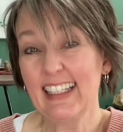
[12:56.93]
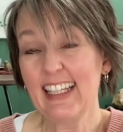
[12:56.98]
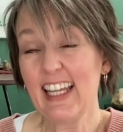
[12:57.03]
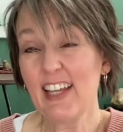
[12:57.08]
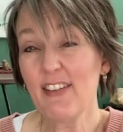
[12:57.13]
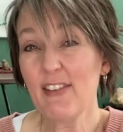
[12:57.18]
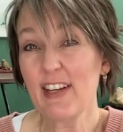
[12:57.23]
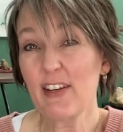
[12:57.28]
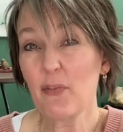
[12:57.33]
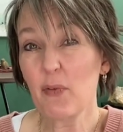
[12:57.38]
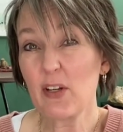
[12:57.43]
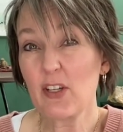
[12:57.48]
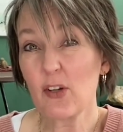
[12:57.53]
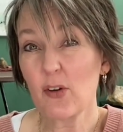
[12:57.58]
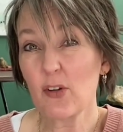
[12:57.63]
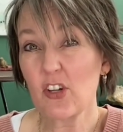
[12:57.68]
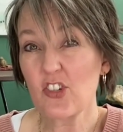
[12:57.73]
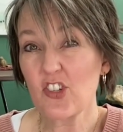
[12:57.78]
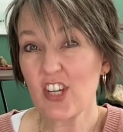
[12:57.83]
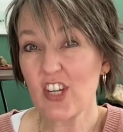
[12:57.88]
even if we
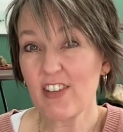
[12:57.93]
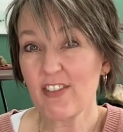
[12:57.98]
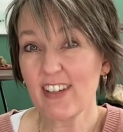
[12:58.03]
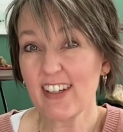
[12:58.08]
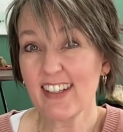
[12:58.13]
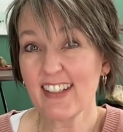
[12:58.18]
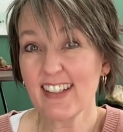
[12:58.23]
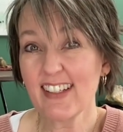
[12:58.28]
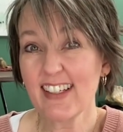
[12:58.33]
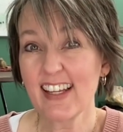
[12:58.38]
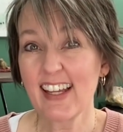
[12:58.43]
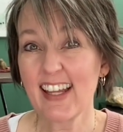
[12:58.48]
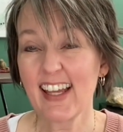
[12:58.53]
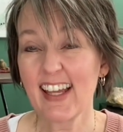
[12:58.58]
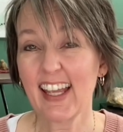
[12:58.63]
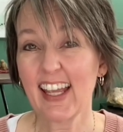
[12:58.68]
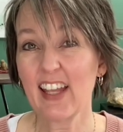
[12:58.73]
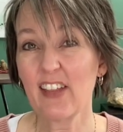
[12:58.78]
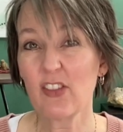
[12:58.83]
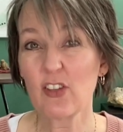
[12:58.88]
don't achieve it,
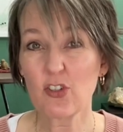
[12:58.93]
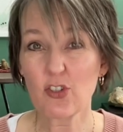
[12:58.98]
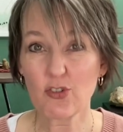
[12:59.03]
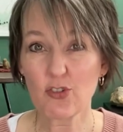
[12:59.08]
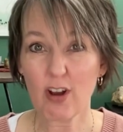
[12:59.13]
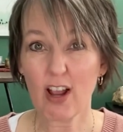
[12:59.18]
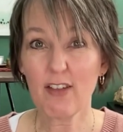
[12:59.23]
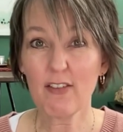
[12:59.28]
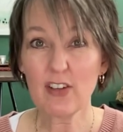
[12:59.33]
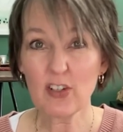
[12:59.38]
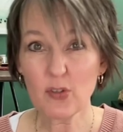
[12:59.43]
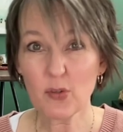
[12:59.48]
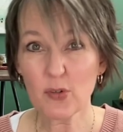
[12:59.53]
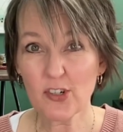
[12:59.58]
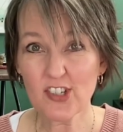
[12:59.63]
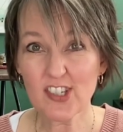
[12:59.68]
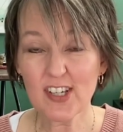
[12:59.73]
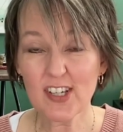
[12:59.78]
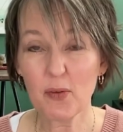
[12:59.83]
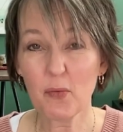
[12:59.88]
in the striving
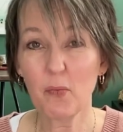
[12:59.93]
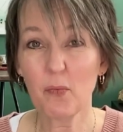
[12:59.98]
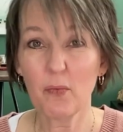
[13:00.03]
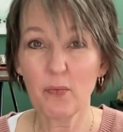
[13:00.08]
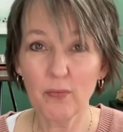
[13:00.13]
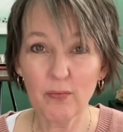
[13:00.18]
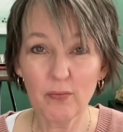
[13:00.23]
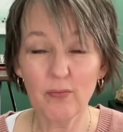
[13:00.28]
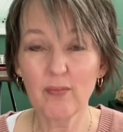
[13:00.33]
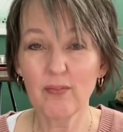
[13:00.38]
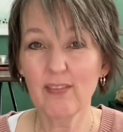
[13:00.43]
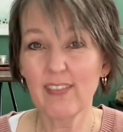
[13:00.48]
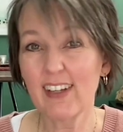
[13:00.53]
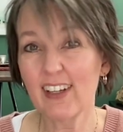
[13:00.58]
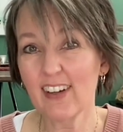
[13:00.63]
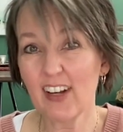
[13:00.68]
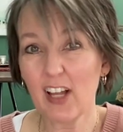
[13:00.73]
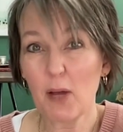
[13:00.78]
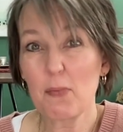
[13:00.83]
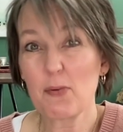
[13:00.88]
towards it,
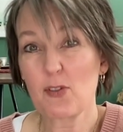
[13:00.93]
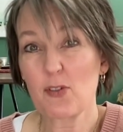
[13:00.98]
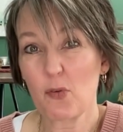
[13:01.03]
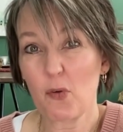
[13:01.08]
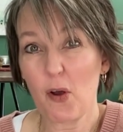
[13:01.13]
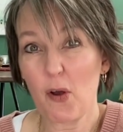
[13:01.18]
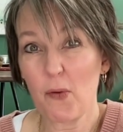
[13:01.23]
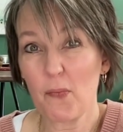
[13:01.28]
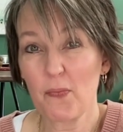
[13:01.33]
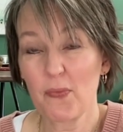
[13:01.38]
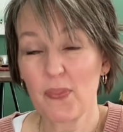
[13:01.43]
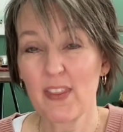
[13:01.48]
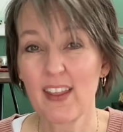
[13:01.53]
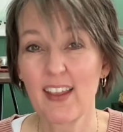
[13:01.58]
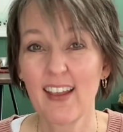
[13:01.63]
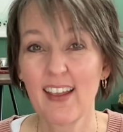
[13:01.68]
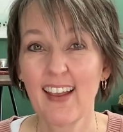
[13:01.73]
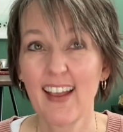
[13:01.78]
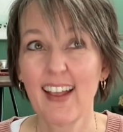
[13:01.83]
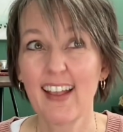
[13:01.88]
it'll help us grow.
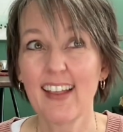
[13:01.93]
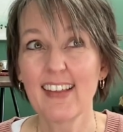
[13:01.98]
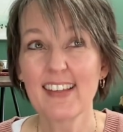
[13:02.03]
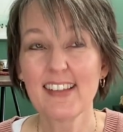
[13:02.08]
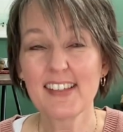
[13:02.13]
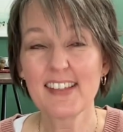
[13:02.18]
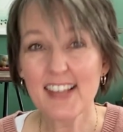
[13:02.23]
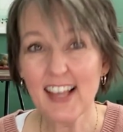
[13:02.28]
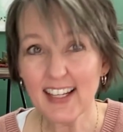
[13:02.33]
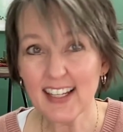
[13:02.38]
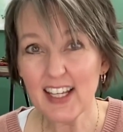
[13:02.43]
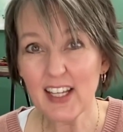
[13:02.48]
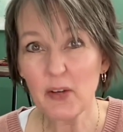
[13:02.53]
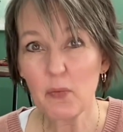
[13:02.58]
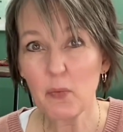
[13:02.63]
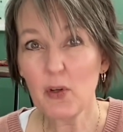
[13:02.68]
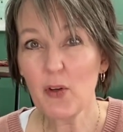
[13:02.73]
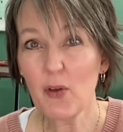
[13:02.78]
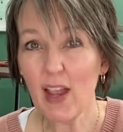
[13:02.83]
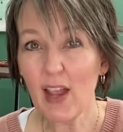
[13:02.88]
Second,
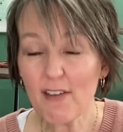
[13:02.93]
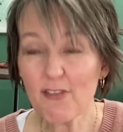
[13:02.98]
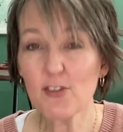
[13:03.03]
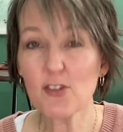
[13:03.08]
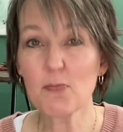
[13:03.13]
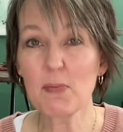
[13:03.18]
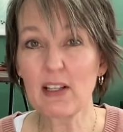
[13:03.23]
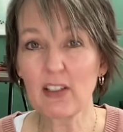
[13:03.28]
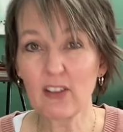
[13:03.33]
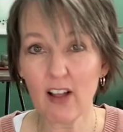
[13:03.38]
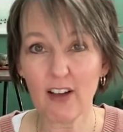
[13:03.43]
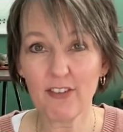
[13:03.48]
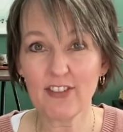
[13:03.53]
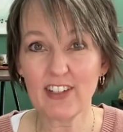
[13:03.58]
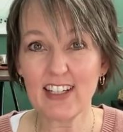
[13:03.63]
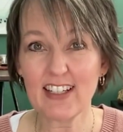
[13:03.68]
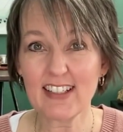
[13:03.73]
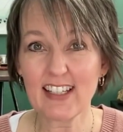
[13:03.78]
when you have those big lofty